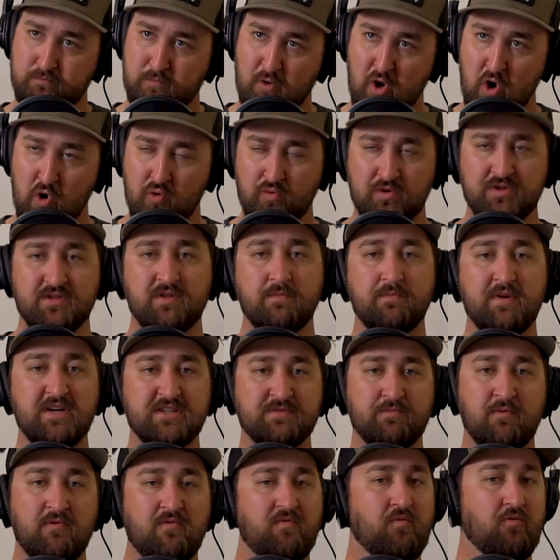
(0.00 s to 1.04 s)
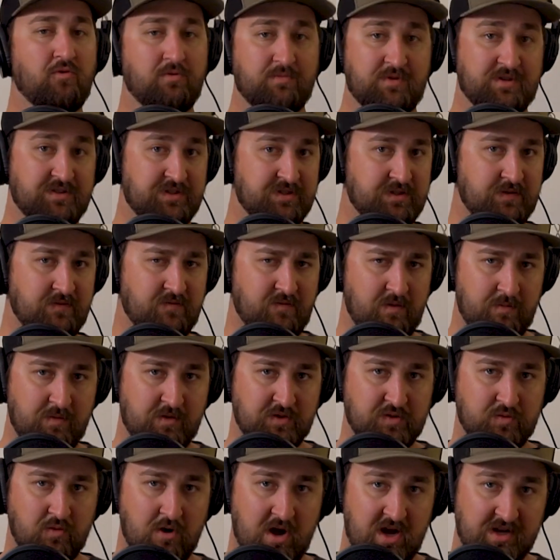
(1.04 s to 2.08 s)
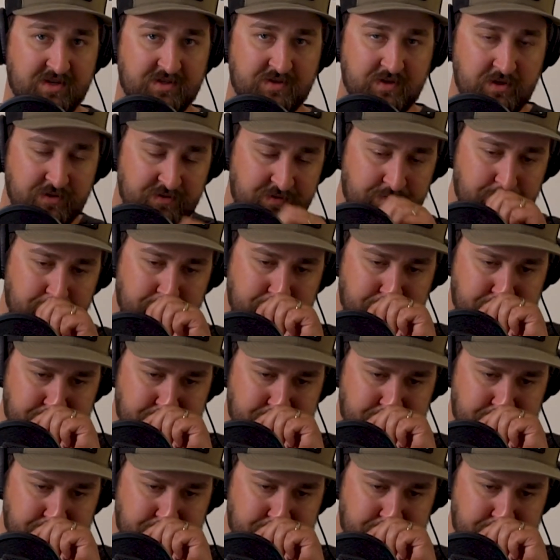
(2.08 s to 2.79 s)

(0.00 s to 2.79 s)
coax the best performance from those rods. Those